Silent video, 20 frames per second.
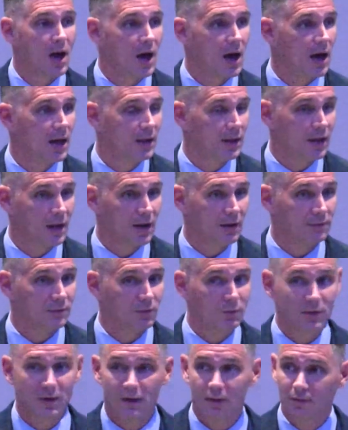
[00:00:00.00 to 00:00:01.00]
And then
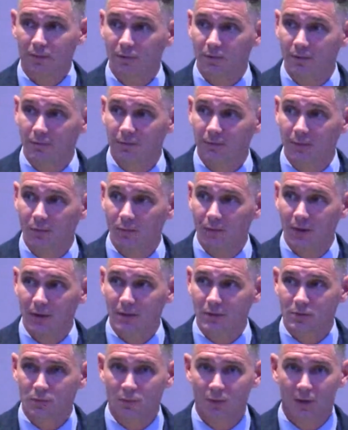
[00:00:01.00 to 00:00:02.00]
after we get through a few
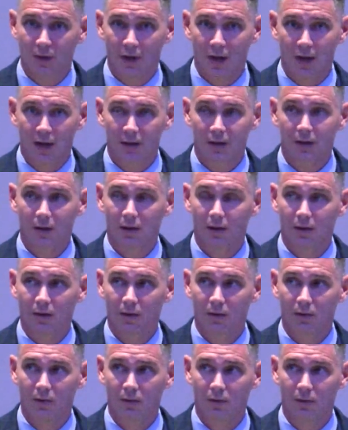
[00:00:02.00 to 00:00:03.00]
weeks, we're like,
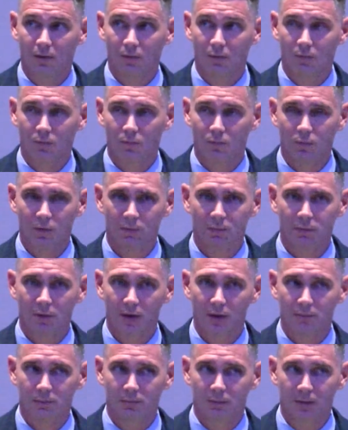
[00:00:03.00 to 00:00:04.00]
we're
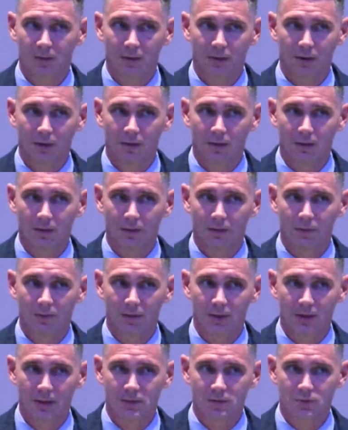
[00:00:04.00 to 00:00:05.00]
probably not
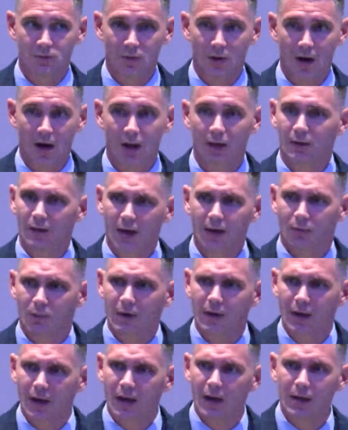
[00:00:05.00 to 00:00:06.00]
doing this right. Like,
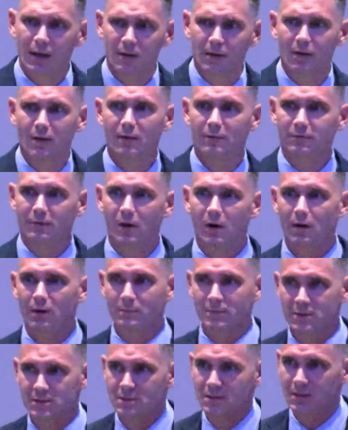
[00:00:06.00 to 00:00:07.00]
we had enough
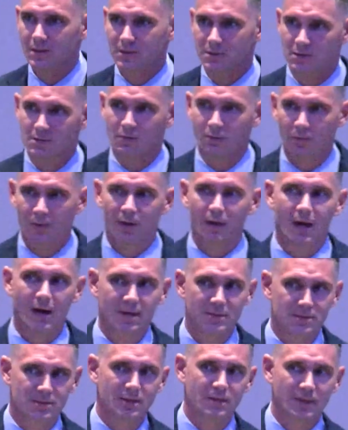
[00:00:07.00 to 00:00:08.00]
common sense to
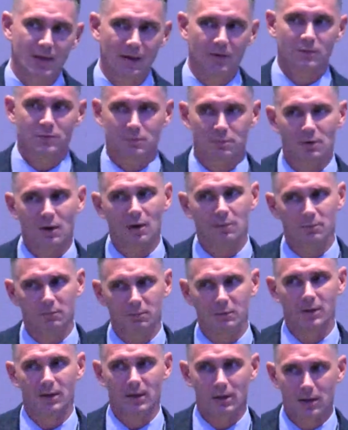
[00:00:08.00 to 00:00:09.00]
realize that that was
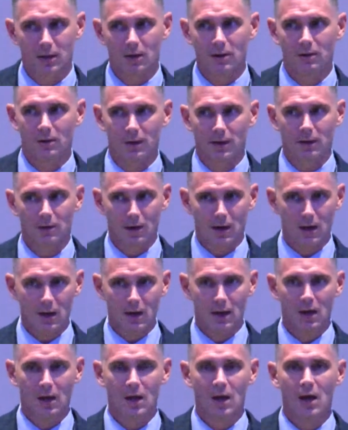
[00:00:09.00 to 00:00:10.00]
probably occurring,
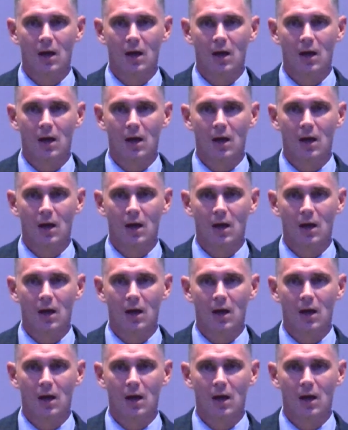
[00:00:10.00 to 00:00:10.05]
right?